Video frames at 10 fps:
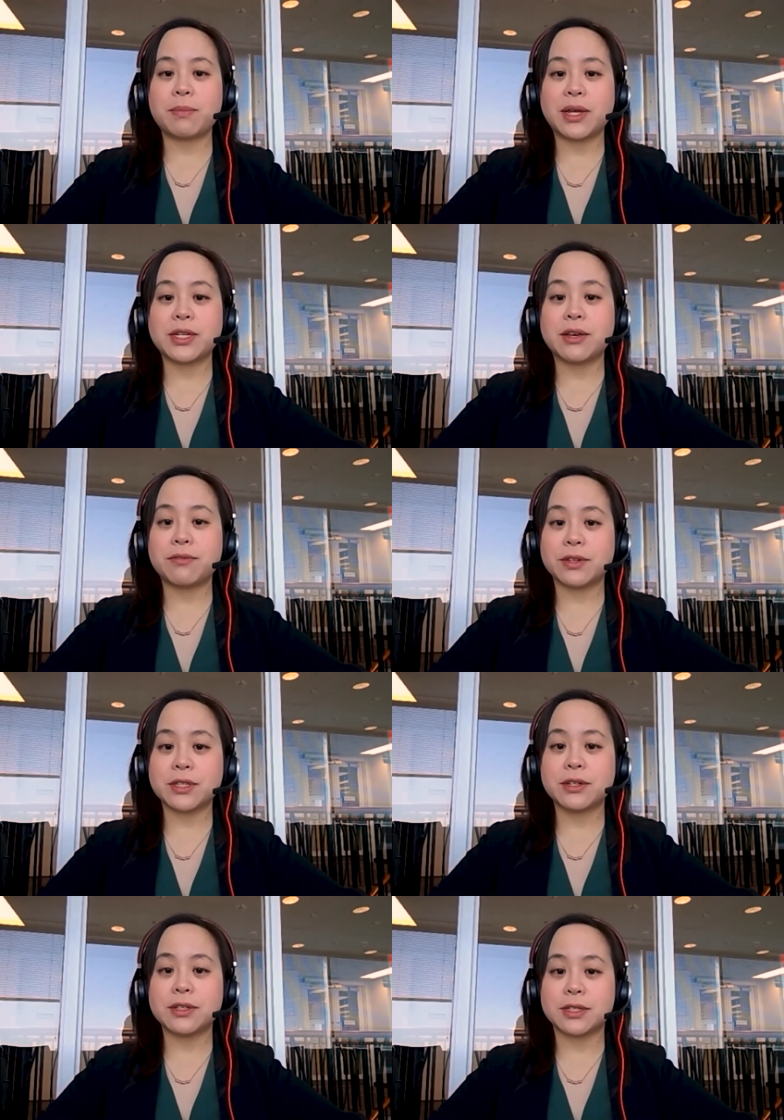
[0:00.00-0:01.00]
maintain
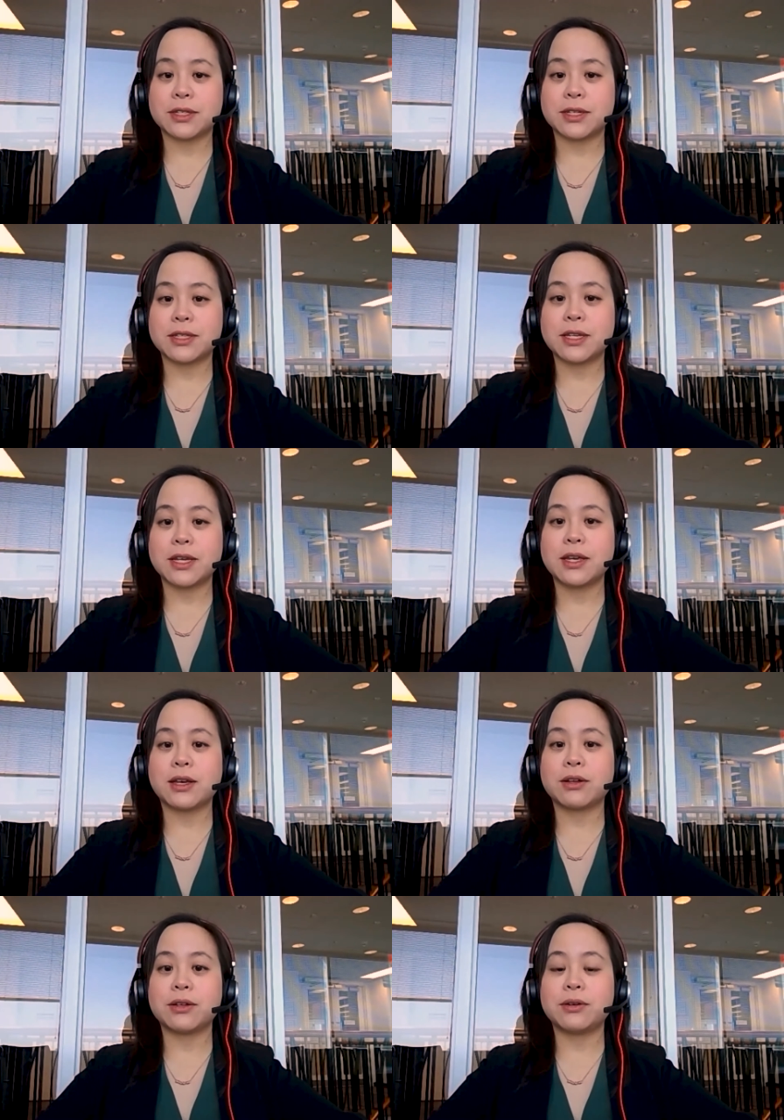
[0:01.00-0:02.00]
physical distancing
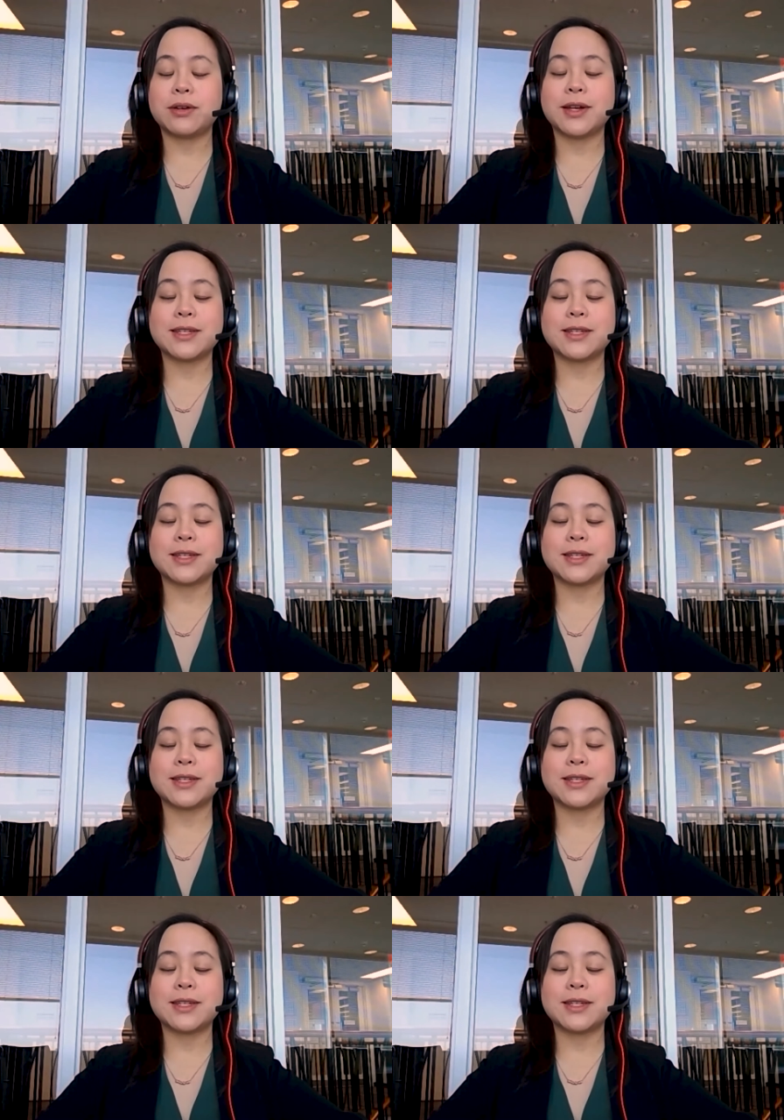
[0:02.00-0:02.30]
include